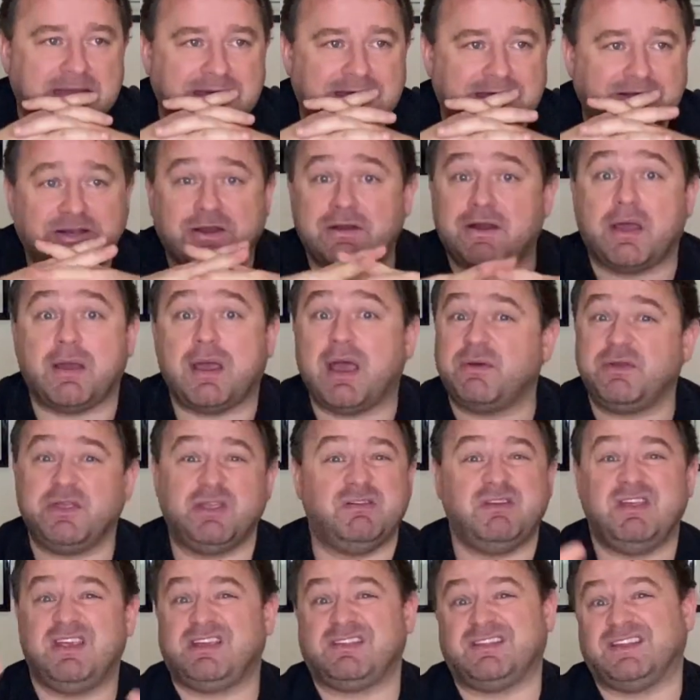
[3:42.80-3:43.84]
I don't know how
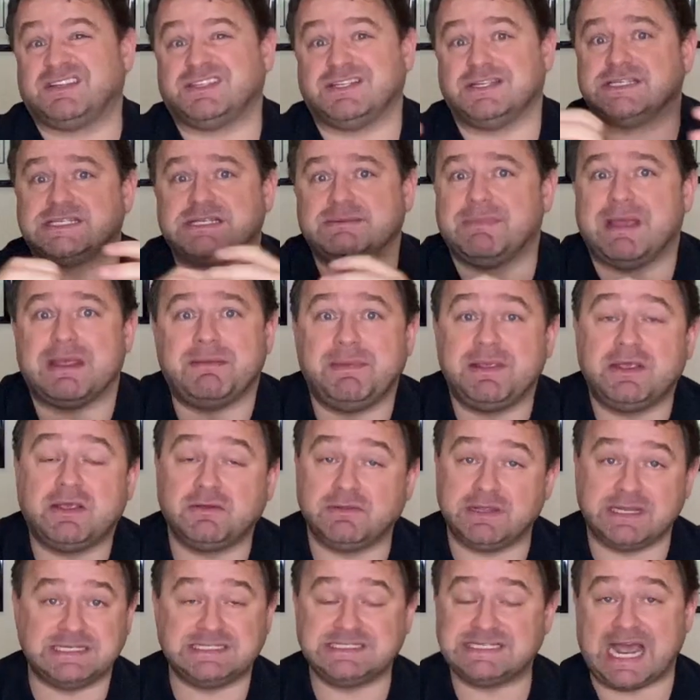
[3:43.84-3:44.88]
unique this is. It may be
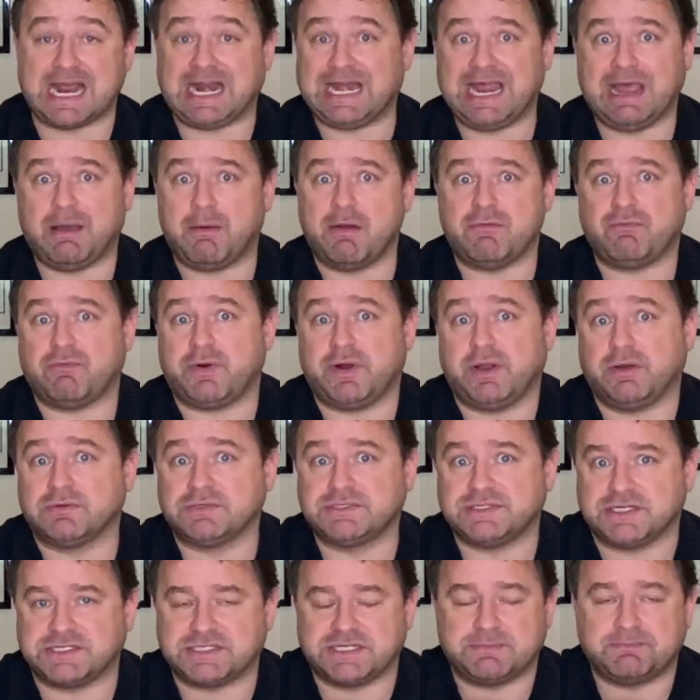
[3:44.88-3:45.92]
exactly how everyone else
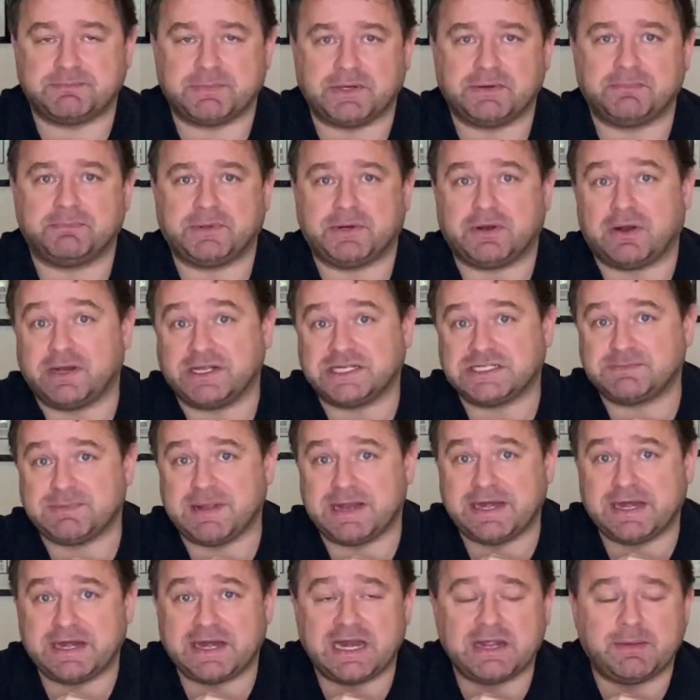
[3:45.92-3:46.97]
does it, but I'll
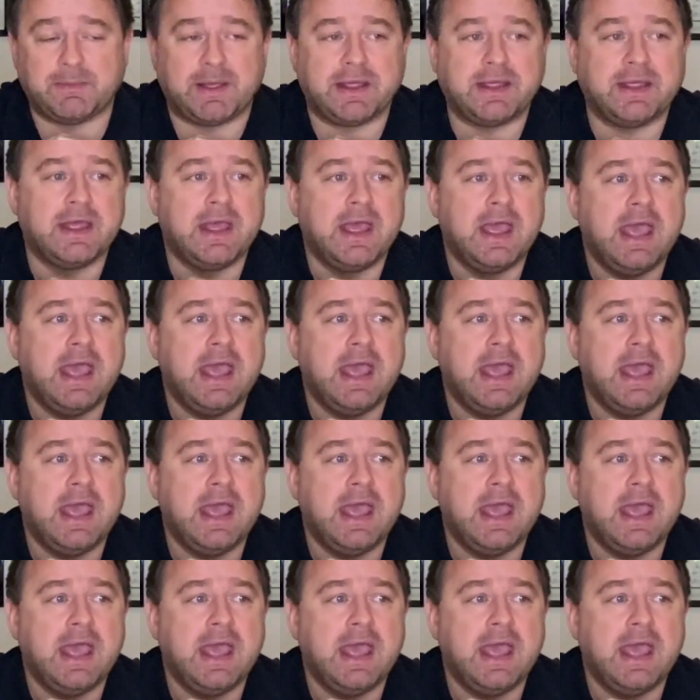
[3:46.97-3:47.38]
explain it anyway.